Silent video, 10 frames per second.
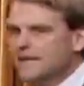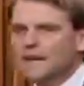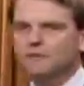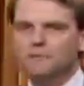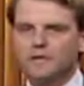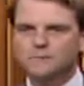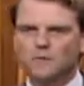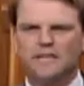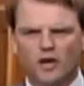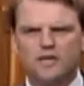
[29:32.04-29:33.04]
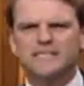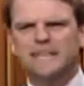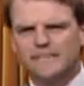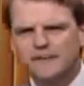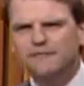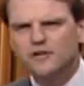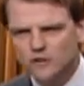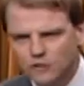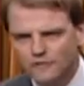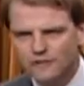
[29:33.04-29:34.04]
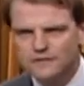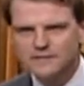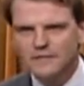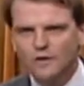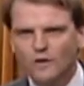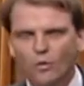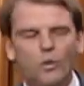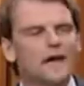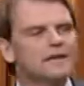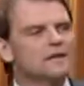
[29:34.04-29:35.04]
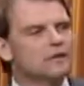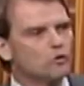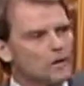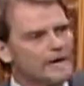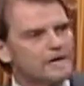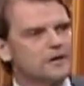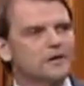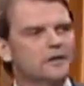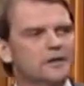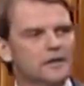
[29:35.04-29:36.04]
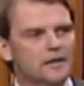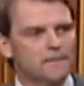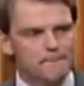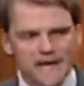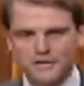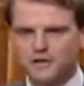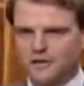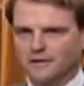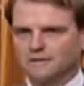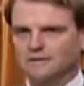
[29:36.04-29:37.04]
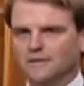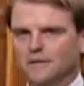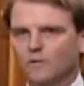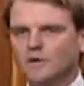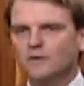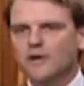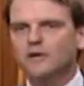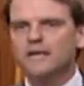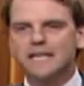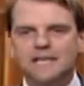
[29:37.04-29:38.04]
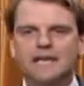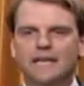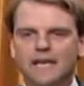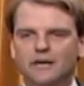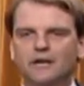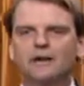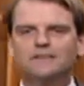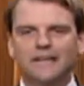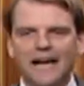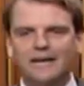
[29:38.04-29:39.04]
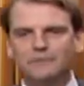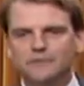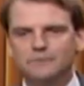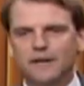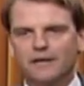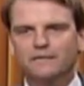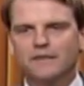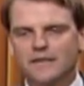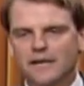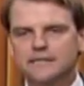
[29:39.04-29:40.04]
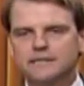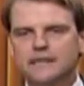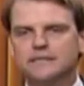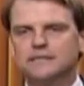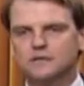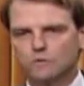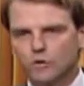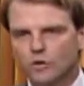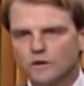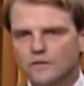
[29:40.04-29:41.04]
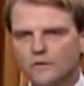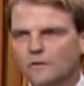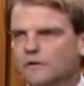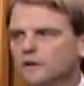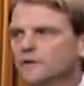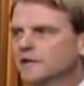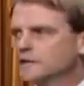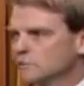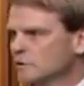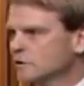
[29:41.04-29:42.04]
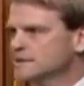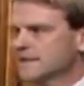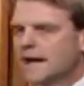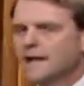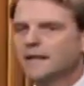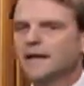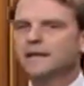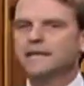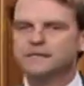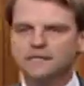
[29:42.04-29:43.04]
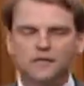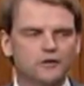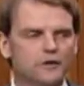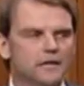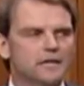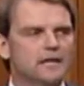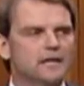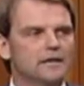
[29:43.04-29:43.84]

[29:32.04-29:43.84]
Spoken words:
in every possible way? He calls that a different universe? What greater measure, what greater indicator of lack of respect for the United States, its role in the world, its role as an ally in security,